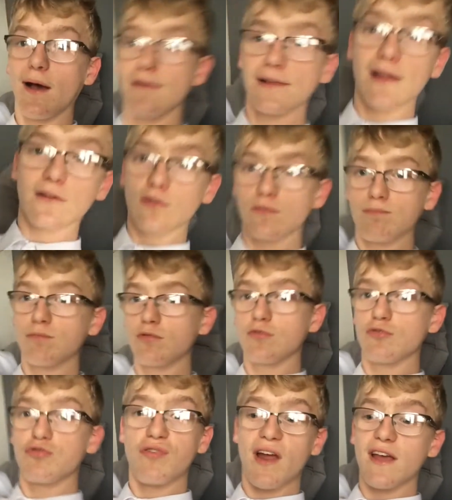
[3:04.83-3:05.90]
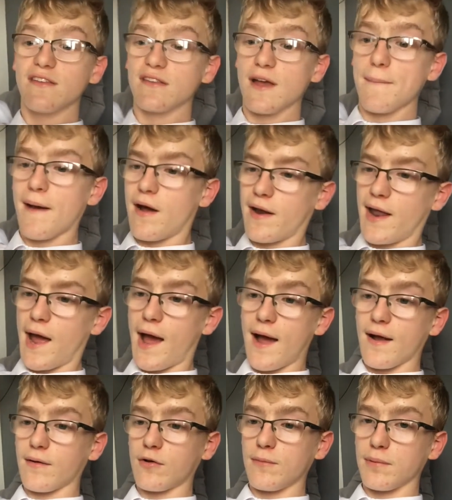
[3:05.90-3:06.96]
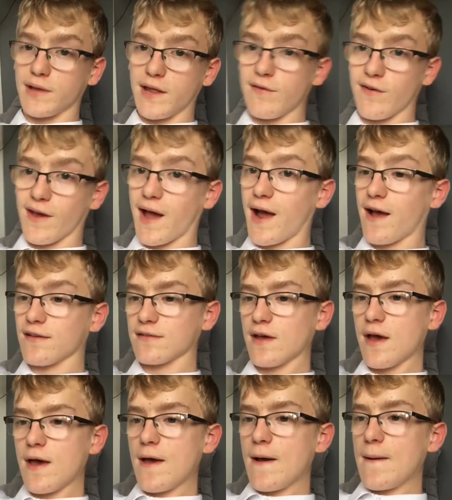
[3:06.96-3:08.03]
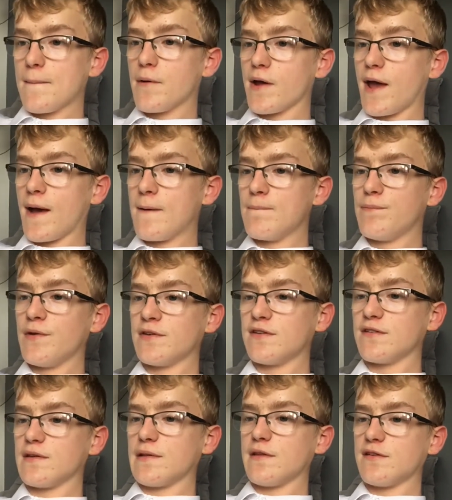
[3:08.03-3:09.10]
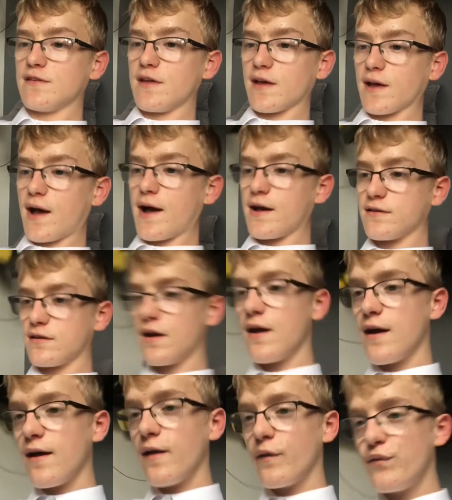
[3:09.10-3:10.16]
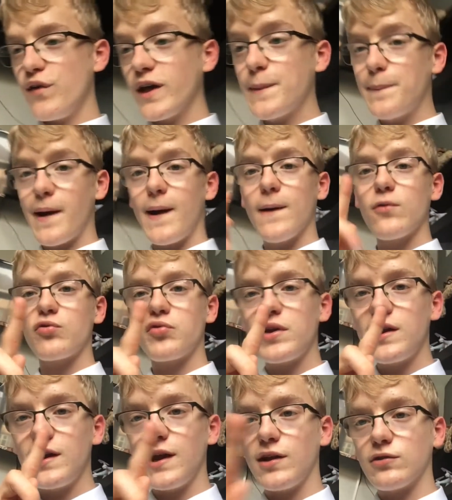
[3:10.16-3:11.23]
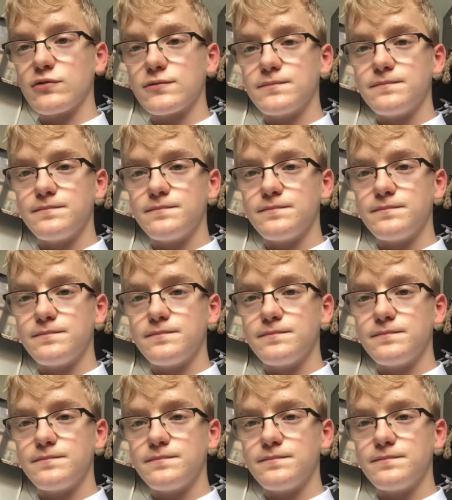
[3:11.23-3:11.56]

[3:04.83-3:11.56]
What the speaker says: I was like crazy about it. I couldn't believe it, guys. But yeah, this is it. This is it, guys. Think about Green Needle.